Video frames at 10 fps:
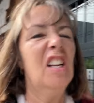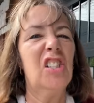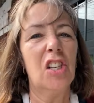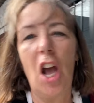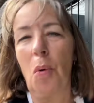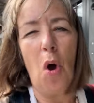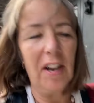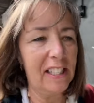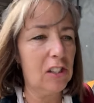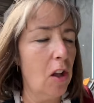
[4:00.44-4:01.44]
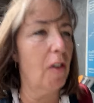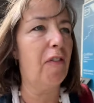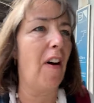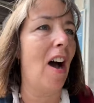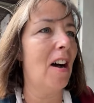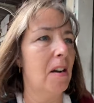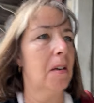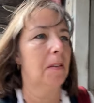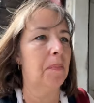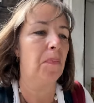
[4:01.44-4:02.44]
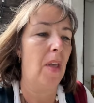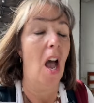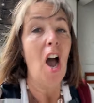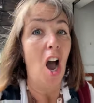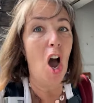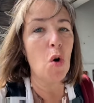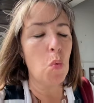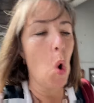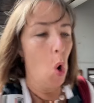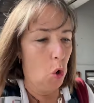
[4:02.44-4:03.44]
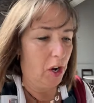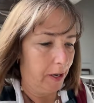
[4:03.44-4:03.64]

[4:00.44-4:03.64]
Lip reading: do you know what, it's not far, I'll walk.